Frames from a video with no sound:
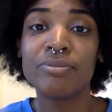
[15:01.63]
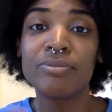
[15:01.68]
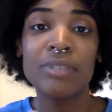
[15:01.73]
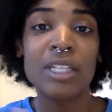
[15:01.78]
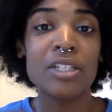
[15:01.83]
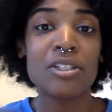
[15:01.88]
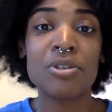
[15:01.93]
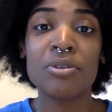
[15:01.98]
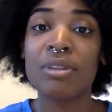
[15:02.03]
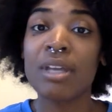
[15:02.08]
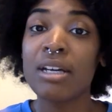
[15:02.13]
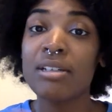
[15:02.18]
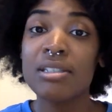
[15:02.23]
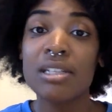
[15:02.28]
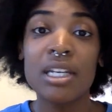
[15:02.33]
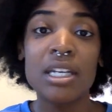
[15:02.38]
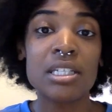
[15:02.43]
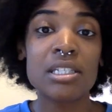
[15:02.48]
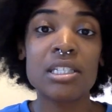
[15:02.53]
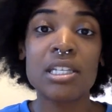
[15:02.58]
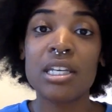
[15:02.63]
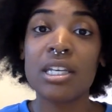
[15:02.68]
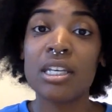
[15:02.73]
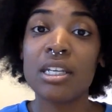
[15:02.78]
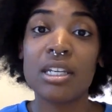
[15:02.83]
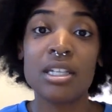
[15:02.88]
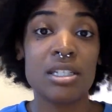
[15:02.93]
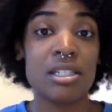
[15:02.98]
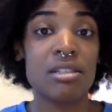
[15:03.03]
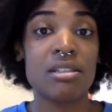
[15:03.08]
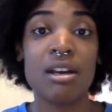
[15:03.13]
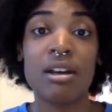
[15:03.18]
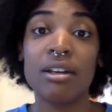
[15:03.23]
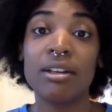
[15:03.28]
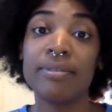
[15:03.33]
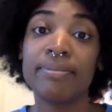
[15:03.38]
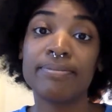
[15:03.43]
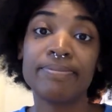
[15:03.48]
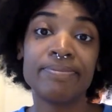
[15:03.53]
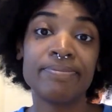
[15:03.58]
in 2018. It's
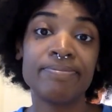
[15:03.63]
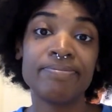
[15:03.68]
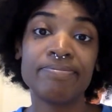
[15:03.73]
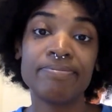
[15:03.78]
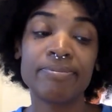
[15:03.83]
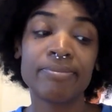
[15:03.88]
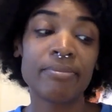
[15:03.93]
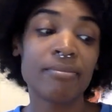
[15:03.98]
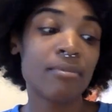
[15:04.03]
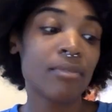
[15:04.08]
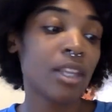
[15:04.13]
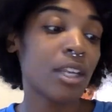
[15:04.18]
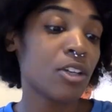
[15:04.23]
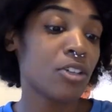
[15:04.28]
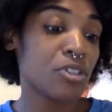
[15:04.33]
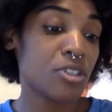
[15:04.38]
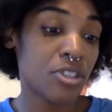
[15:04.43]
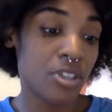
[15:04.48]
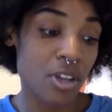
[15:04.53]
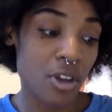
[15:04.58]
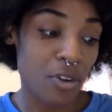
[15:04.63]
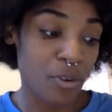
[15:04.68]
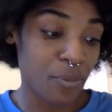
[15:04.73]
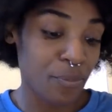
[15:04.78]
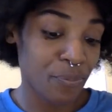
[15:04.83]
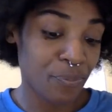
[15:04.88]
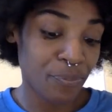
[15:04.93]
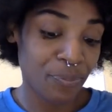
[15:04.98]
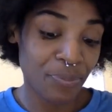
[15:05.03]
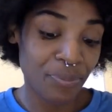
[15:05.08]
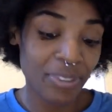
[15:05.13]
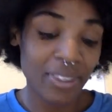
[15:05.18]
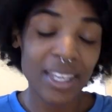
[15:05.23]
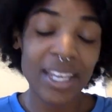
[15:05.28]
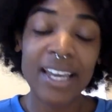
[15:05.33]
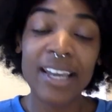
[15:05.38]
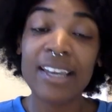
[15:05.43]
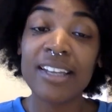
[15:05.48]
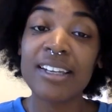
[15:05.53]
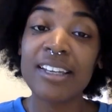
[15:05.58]
done. So,
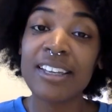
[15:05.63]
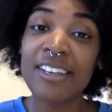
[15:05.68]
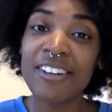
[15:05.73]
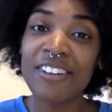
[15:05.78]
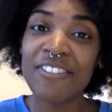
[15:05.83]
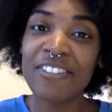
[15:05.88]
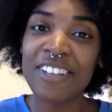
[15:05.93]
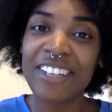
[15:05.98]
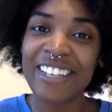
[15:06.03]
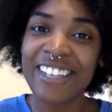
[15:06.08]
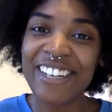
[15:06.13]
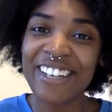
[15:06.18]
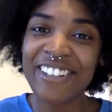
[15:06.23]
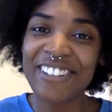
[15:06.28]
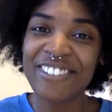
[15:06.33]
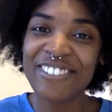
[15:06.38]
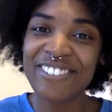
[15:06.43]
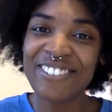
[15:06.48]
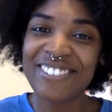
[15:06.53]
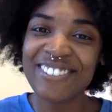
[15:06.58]
end of year video.